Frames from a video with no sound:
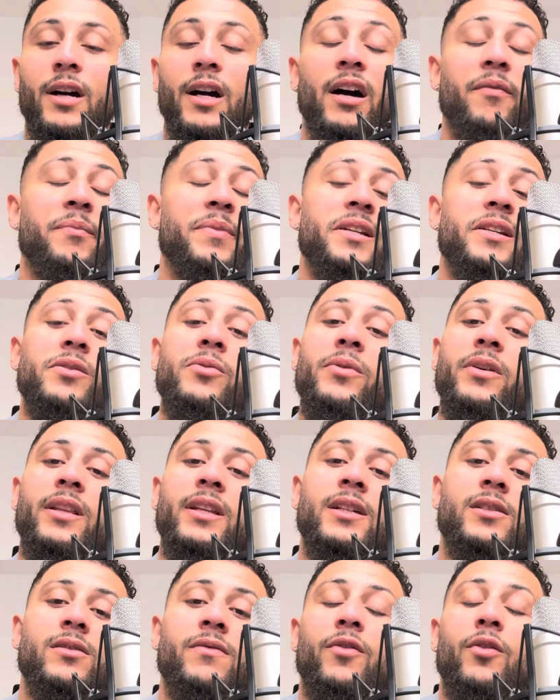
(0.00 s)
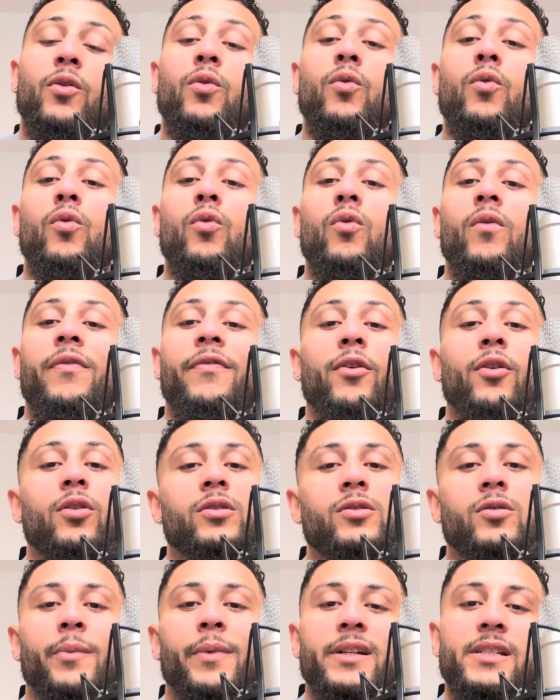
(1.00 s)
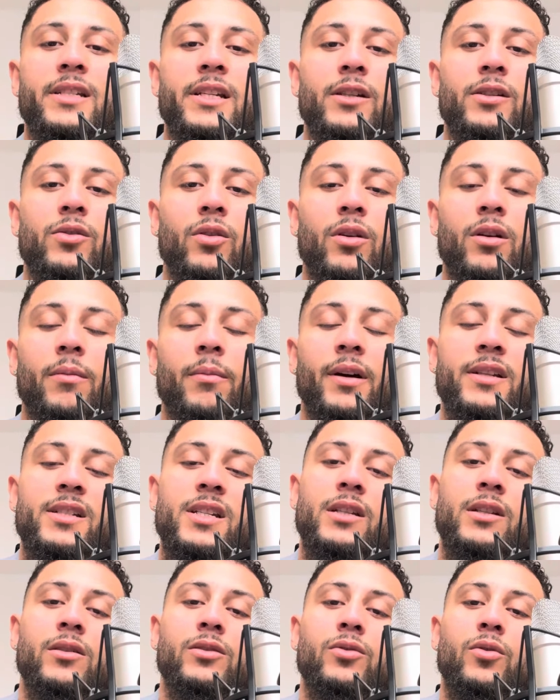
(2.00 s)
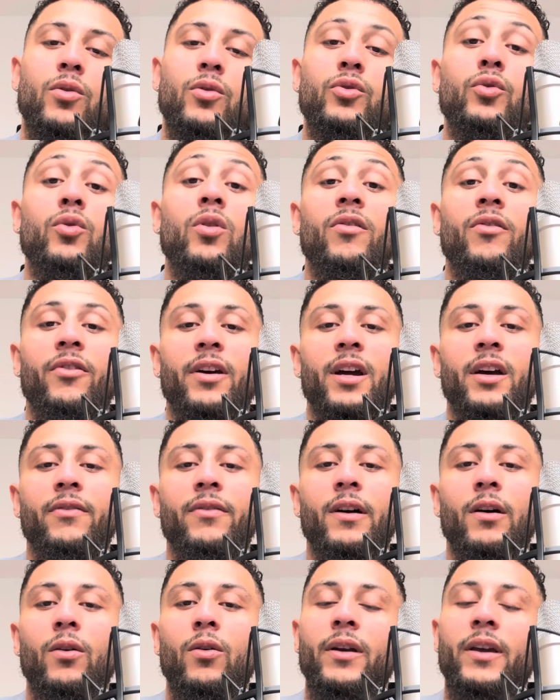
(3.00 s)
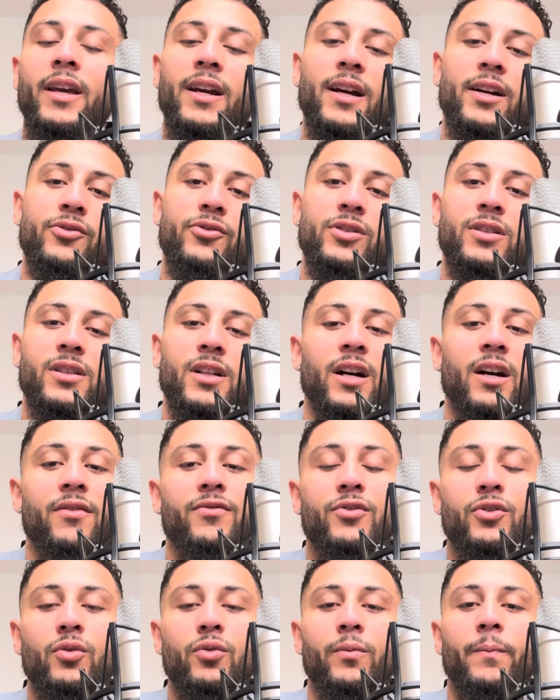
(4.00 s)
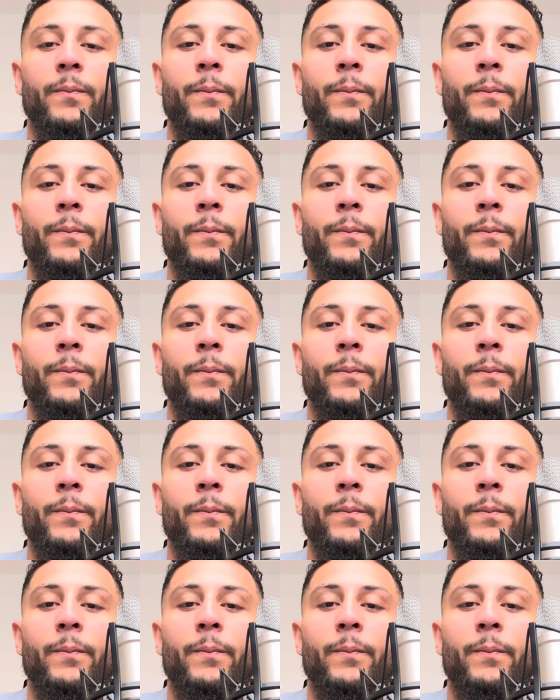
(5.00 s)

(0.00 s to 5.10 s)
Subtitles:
I've been doing this for who follows on my TikTok. My TikTok is called Duro Forever or King Adriz. I have two.